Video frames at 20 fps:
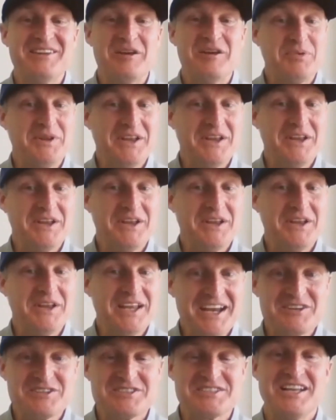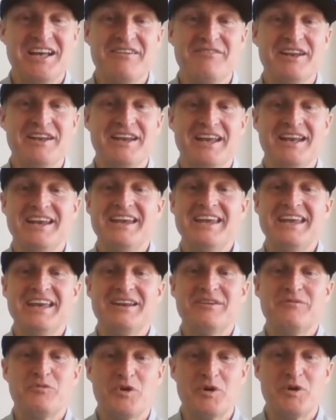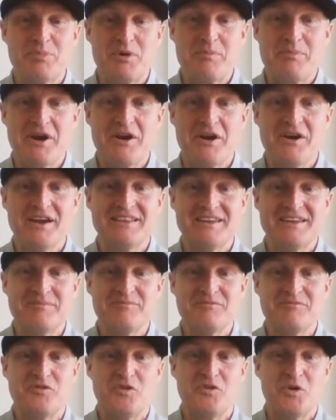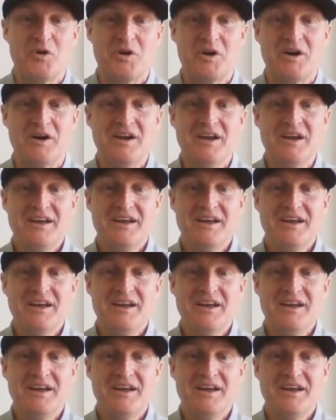The players love it. And again, we're preparing them for,